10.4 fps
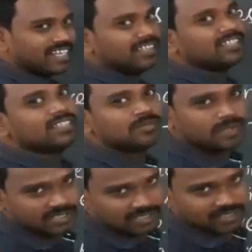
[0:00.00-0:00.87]
in third
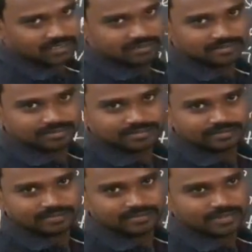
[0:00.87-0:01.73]
person.
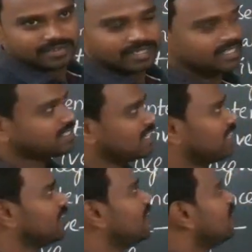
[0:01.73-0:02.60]

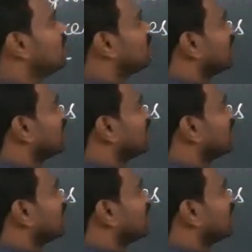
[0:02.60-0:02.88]
Understand? For